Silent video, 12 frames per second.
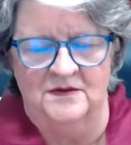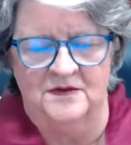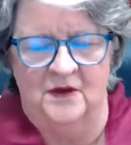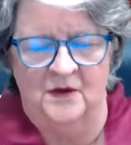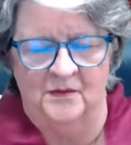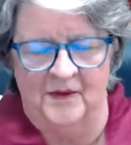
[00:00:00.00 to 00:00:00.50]

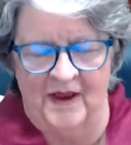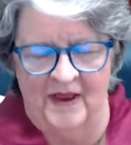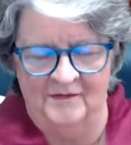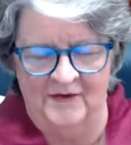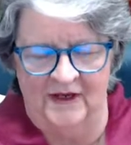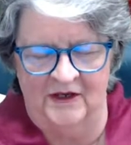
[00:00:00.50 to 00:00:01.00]
So I
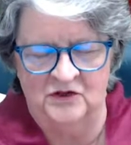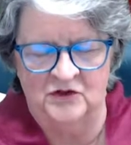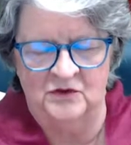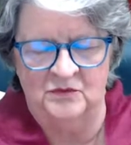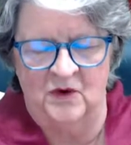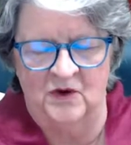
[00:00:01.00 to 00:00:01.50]
have an
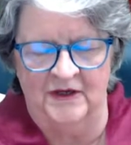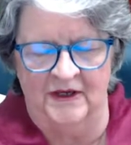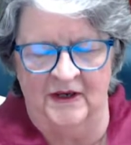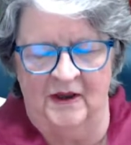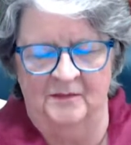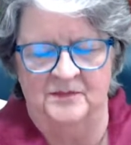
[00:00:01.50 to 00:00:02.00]
angel
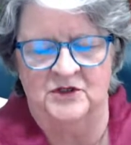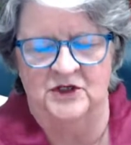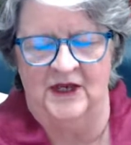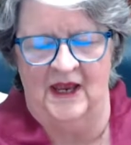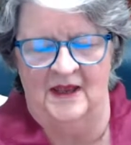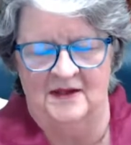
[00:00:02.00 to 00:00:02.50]
walking up.
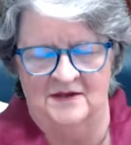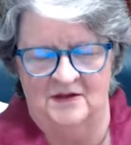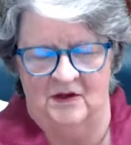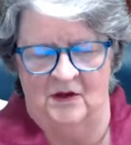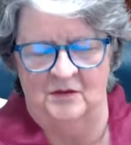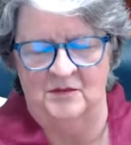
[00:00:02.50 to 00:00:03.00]
She has
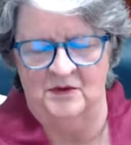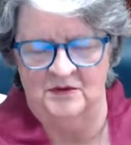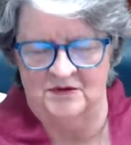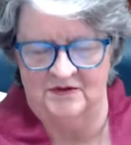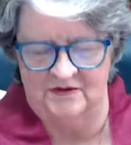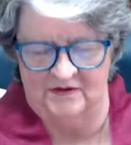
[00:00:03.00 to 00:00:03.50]

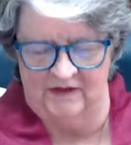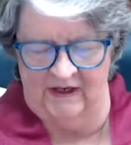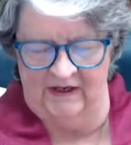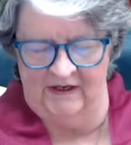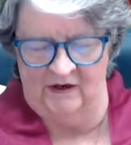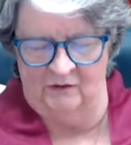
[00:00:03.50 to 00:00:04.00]
almost
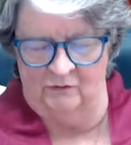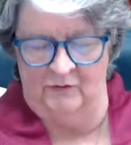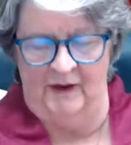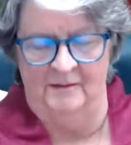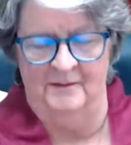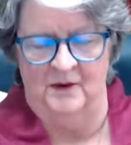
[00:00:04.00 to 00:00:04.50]
like a
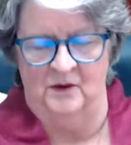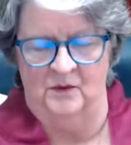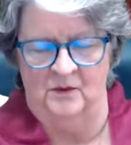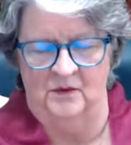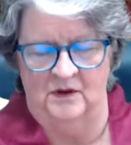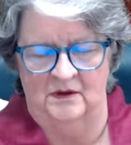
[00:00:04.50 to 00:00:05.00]

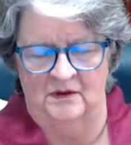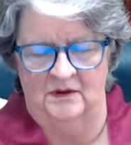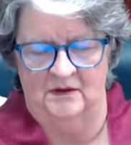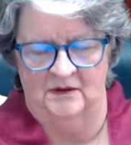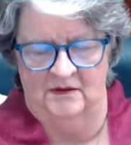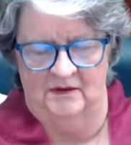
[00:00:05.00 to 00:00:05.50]
rainbow.
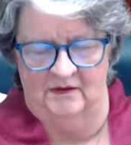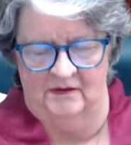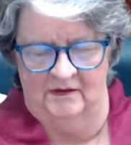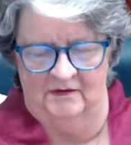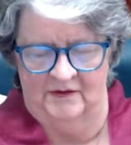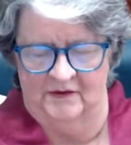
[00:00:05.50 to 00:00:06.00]

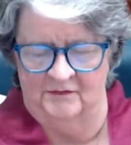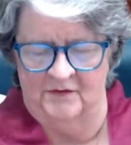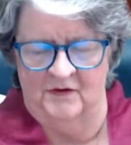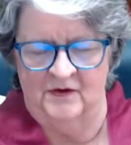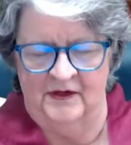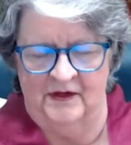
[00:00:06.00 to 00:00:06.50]
They're
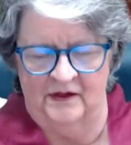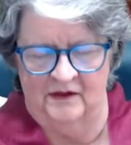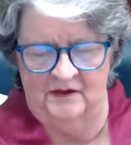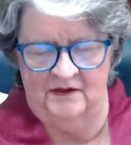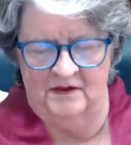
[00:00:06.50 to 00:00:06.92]
very